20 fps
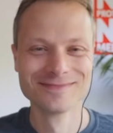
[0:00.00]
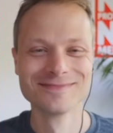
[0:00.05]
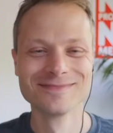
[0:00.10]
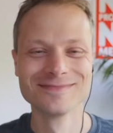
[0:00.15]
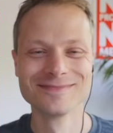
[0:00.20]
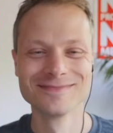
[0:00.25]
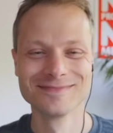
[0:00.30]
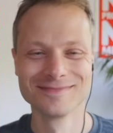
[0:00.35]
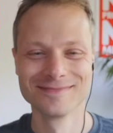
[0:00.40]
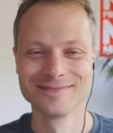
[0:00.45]

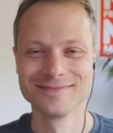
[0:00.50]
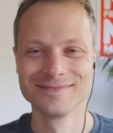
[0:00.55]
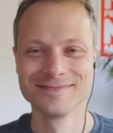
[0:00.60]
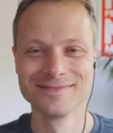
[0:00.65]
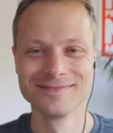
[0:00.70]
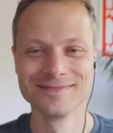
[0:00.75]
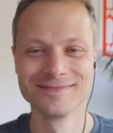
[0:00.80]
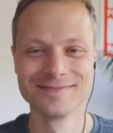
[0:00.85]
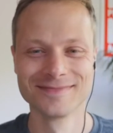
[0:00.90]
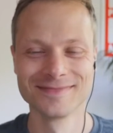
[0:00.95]

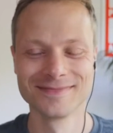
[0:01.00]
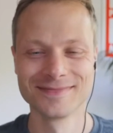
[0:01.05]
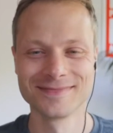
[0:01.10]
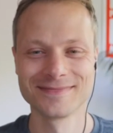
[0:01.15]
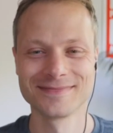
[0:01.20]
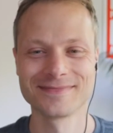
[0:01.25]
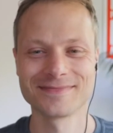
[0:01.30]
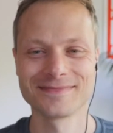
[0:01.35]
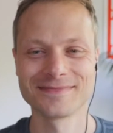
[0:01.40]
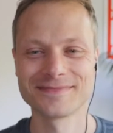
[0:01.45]

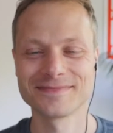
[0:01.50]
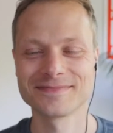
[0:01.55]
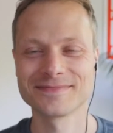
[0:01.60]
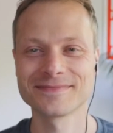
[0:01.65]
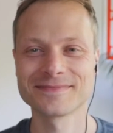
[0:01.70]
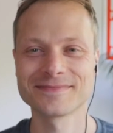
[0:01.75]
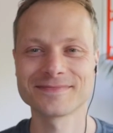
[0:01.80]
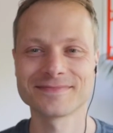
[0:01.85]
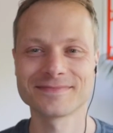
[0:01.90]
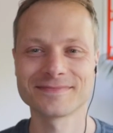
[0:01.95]

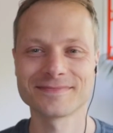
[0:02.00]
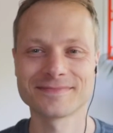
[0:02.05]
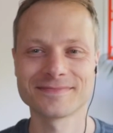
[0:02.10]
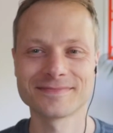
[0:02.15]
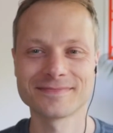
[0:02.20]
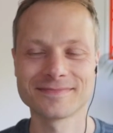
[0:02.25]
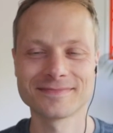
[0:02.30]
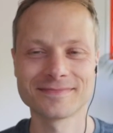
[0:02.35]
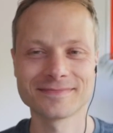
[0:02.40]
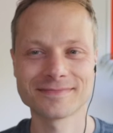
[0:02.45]

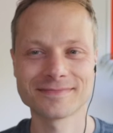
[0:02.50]
[no speech]